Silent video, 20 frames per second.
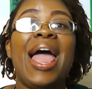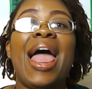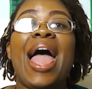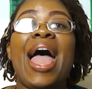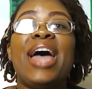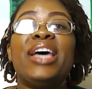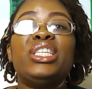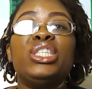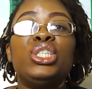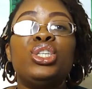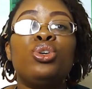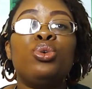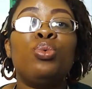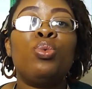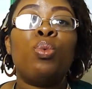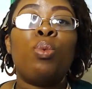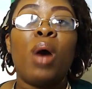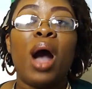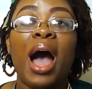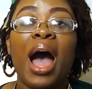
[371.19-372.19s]
as to
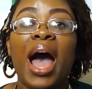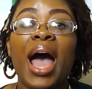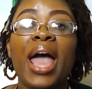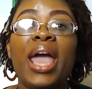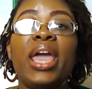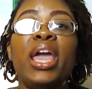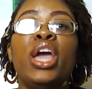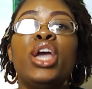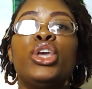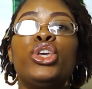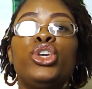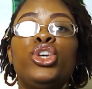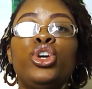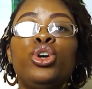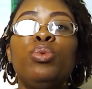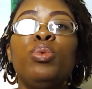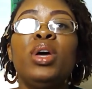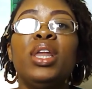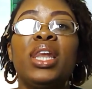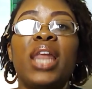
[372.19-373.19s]
why
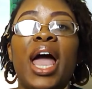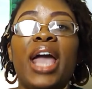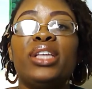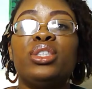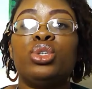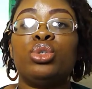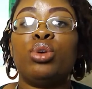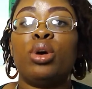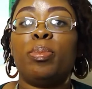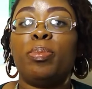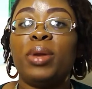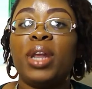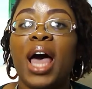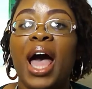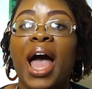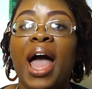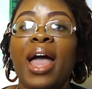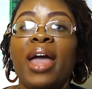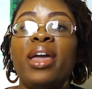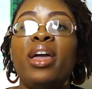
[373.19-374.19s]
you would like to
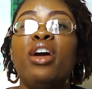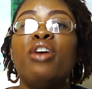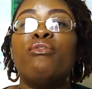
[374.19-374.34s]
apply